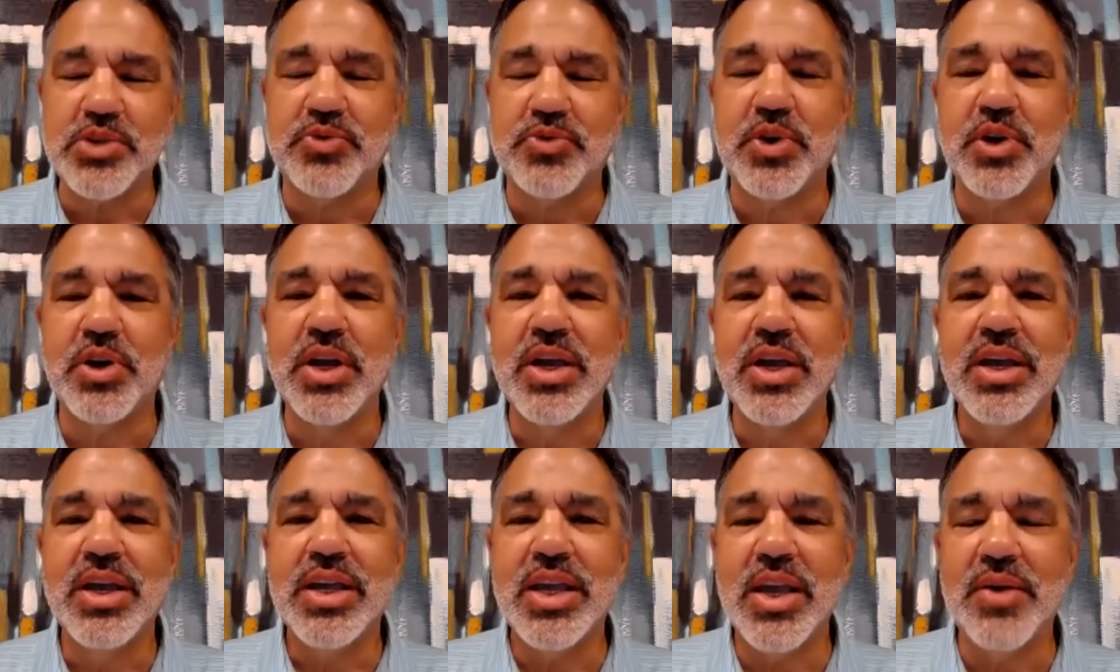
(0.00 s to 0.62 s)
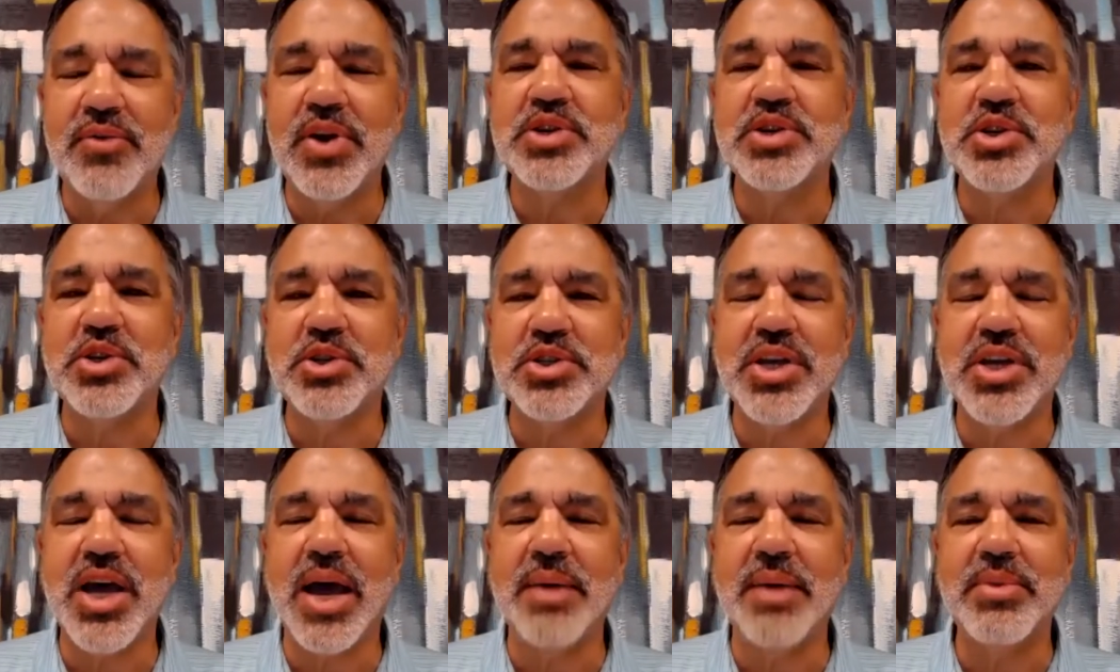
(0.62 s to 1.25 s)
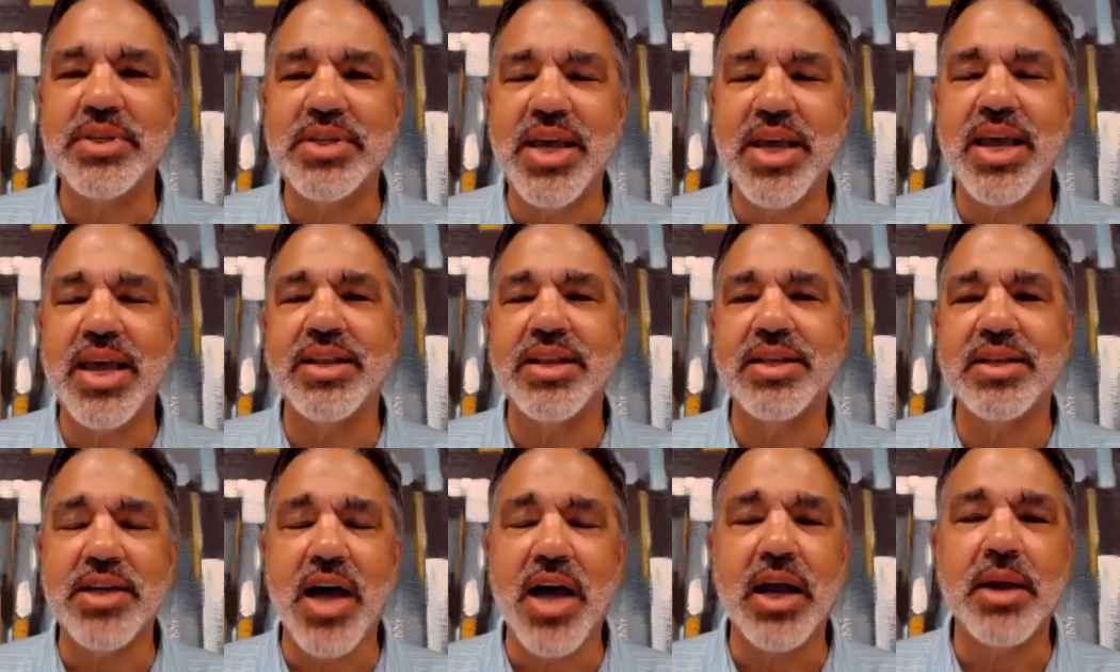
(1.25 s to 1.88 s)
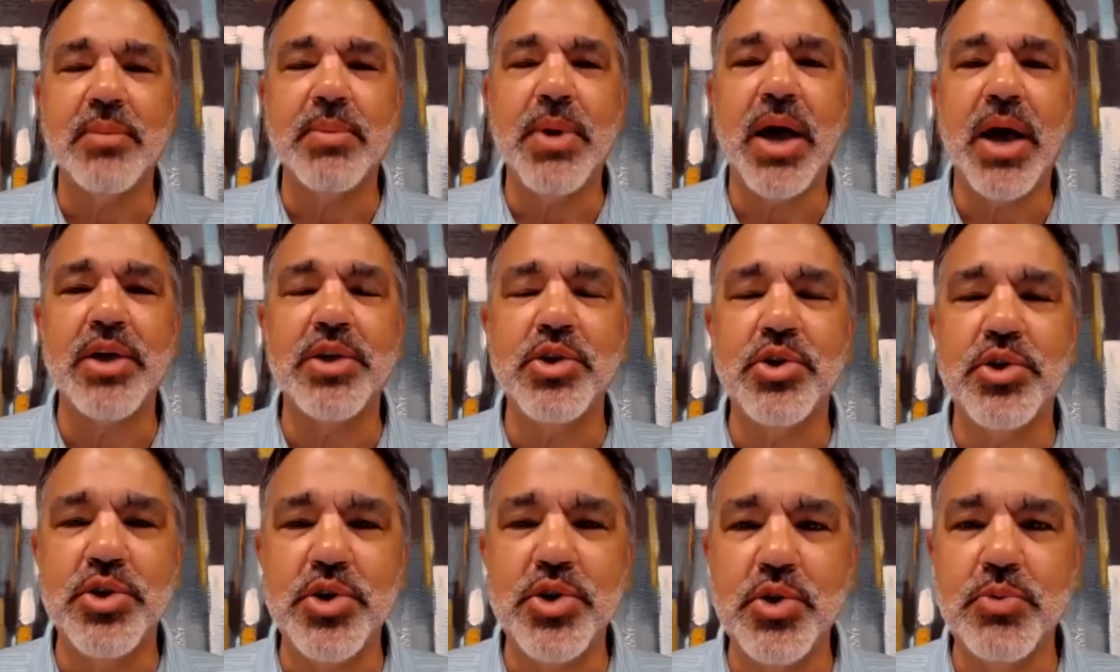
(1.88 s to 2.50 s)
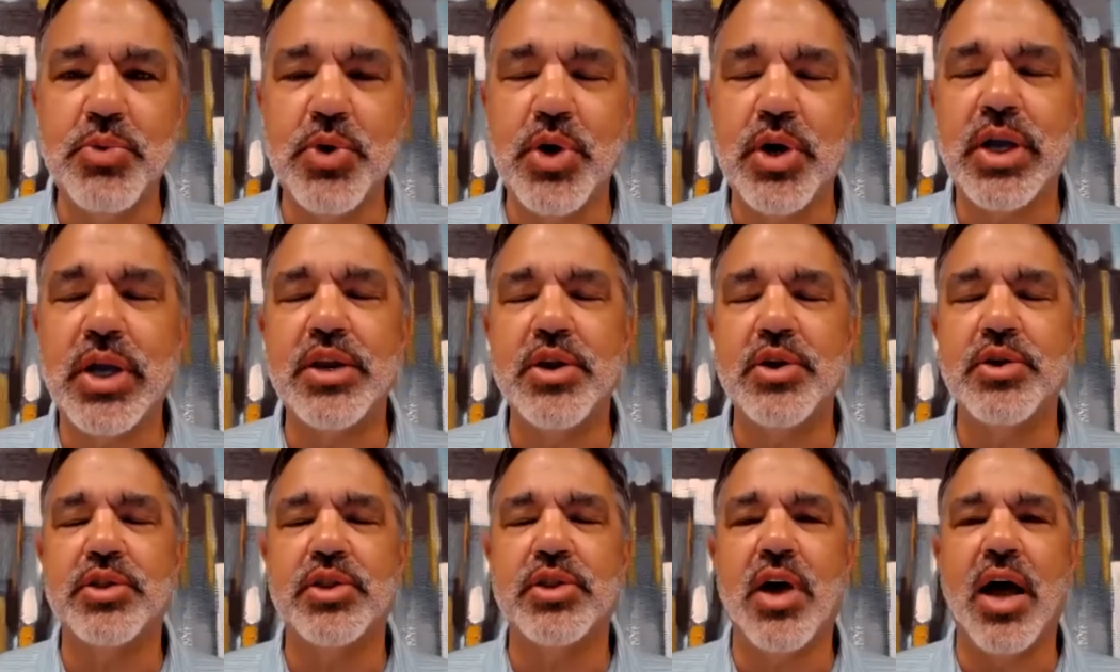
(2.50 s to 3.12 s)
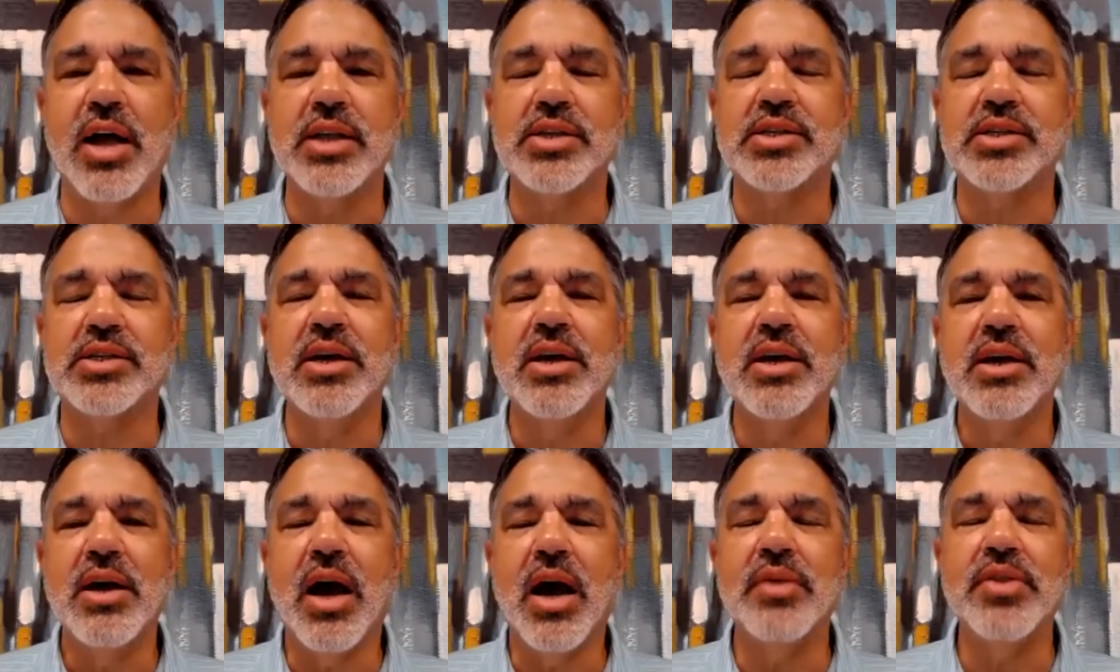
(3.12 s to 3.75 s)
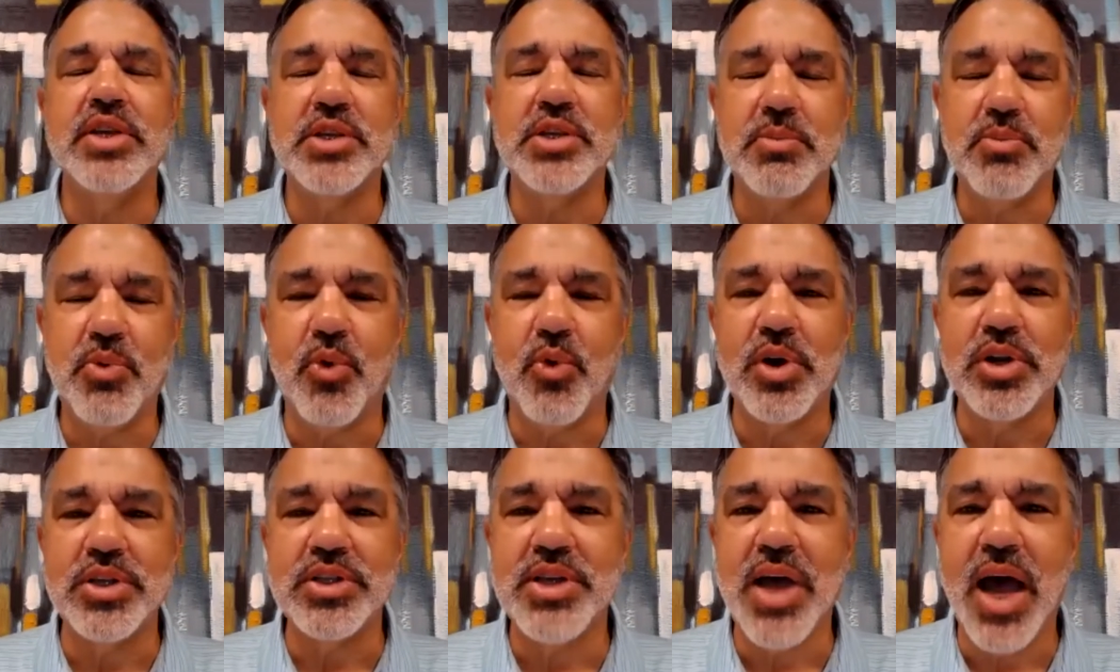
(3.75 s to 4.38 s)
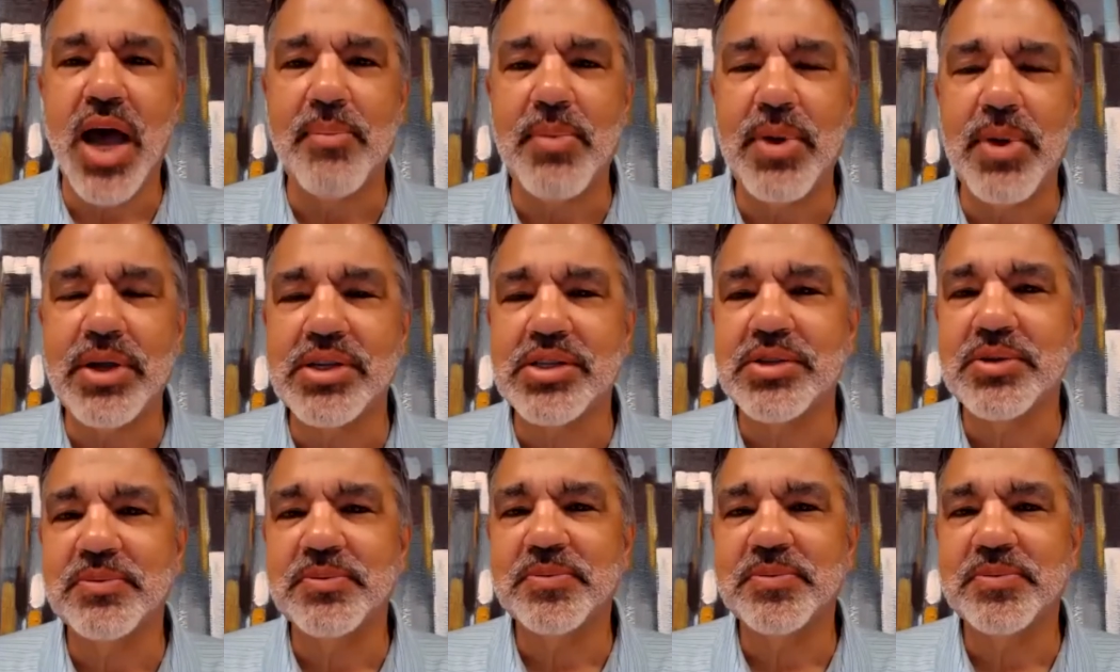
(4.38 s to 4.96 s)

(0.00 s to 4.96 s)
for giving us your time to talk about your new book and your thoughts on these important topics.